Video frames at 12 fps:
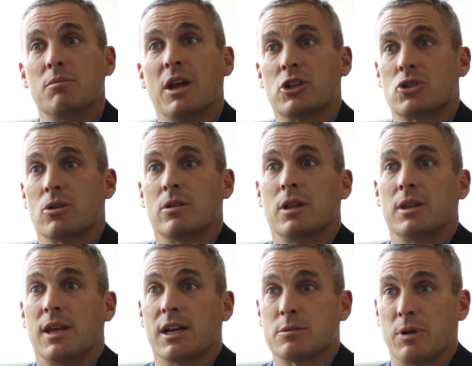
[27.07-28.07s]
to make sure that
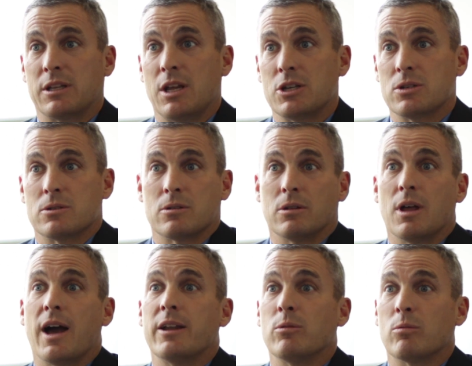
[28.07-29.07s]
the expectations are
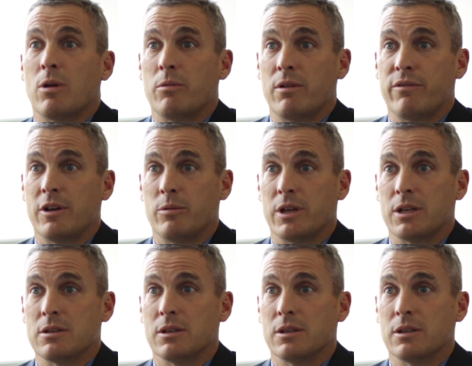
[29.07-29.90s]
aligned with what we feel we can